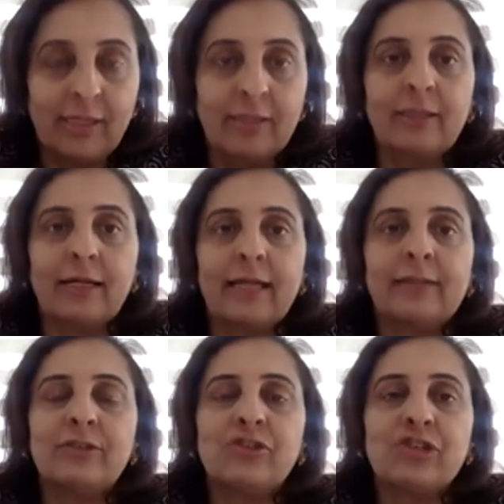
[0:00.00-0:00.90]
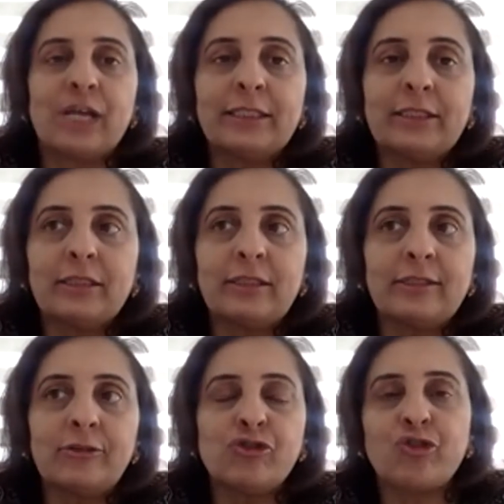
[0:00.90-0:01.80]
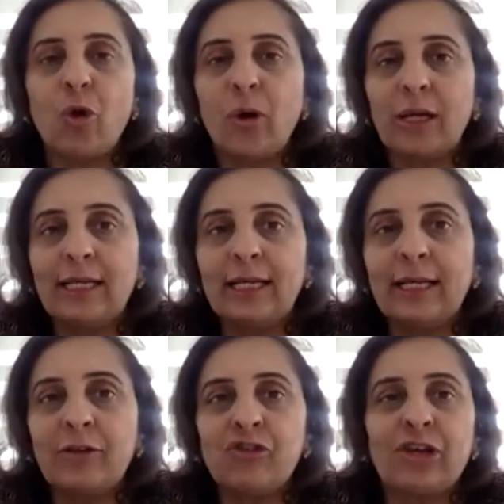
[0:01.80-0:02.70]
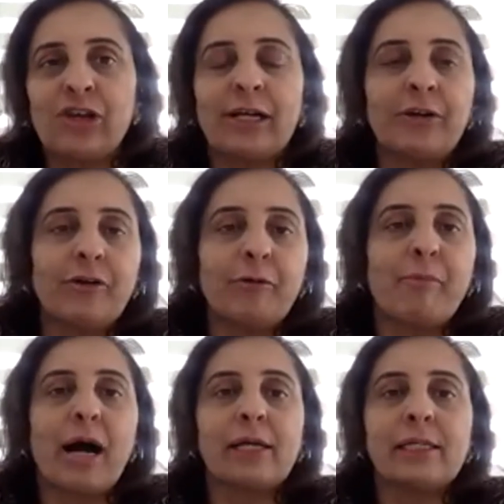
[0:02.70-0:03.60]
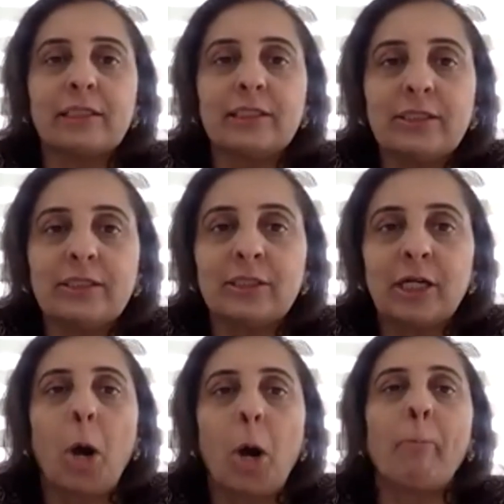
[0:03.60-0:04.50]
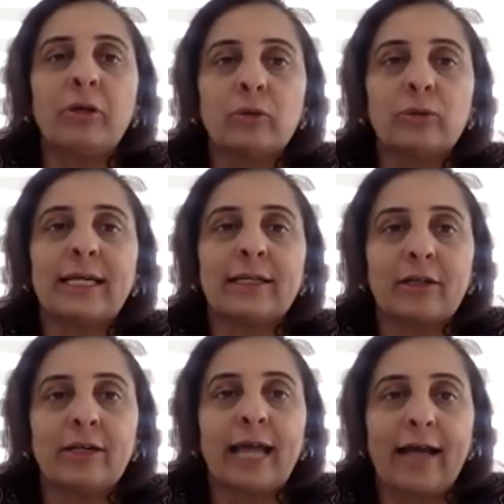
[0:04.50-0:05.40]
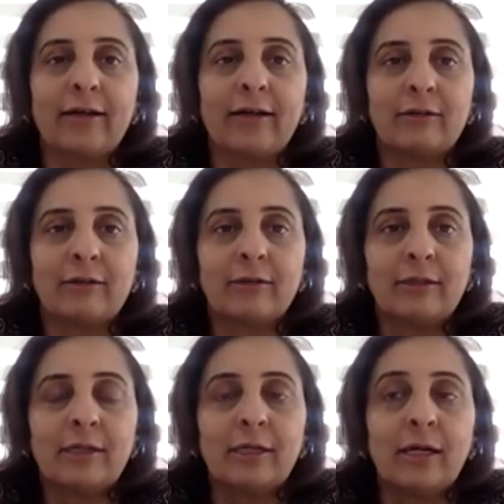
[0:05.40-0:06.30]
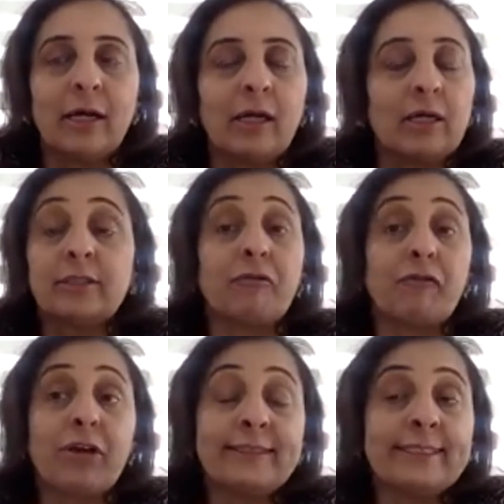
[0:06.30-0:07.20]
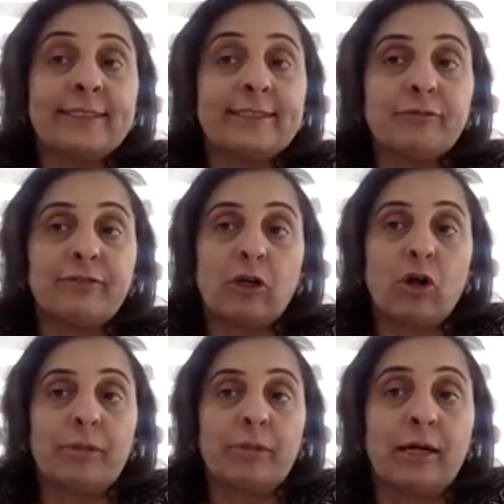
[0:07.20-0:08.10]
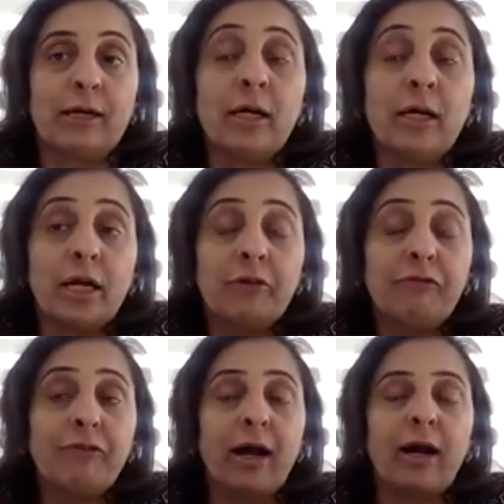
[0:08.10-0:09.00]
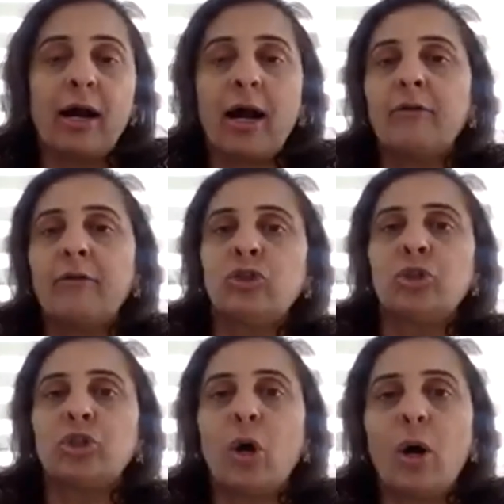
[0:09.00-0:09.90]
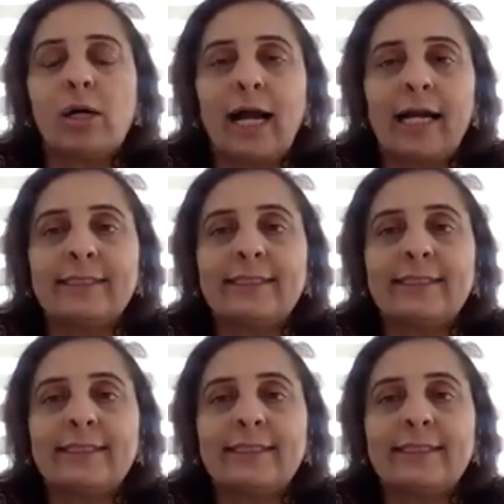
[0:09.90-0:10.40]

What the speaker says: And this gendered trolling and gender biased abuse and attack is a very serious phenomena. If I have to talk, I